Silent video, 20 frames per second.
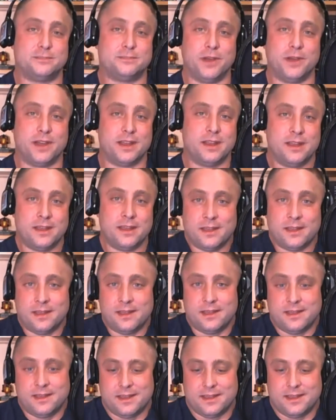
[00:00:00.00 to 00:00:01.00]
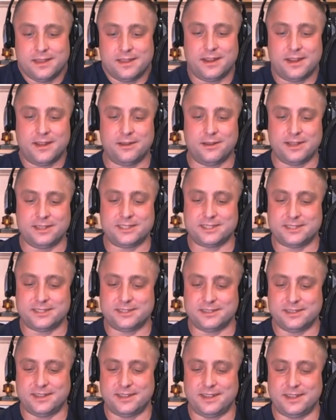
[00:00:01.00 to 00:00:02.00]
But
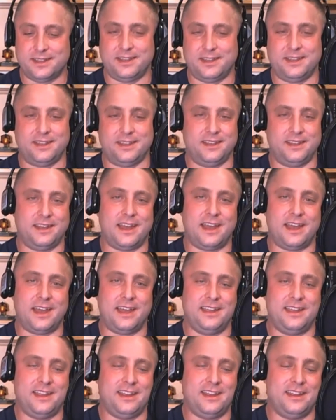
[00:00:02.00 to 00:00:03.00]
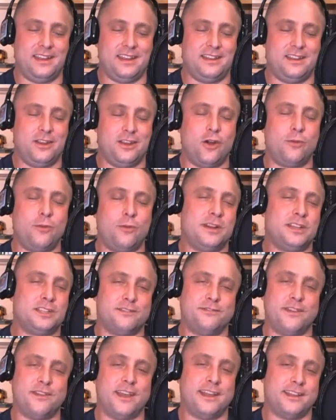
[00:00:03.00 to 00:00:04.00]
it's nobody's
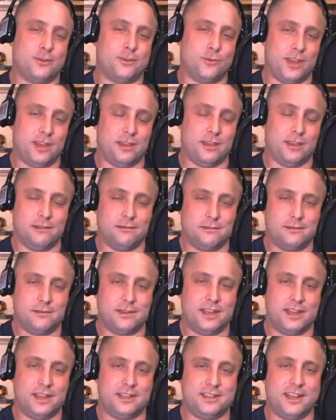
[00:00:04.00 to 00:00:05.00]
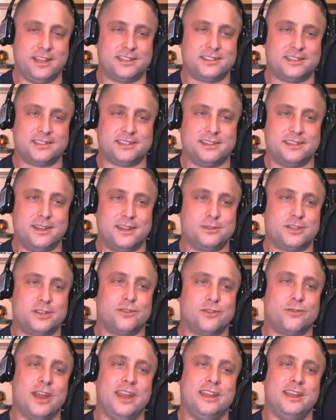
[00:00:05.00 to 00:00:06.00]
a fan of the Wii U. It was a
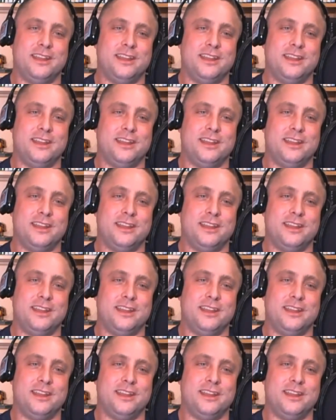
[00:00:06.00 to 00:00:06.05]
great.